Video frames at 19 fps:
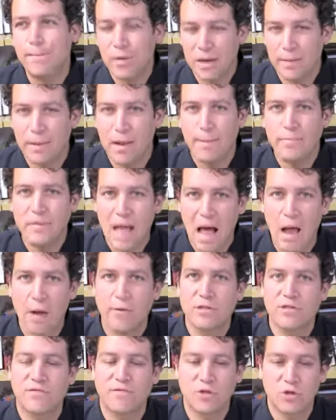premium
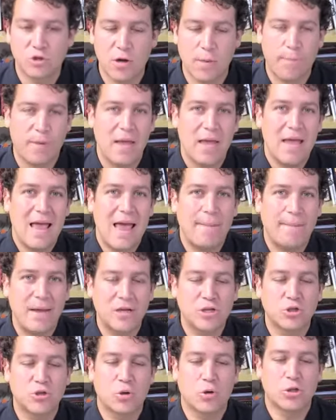dollars for shrimp and
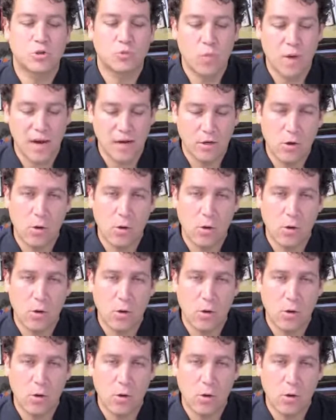make sure it's right.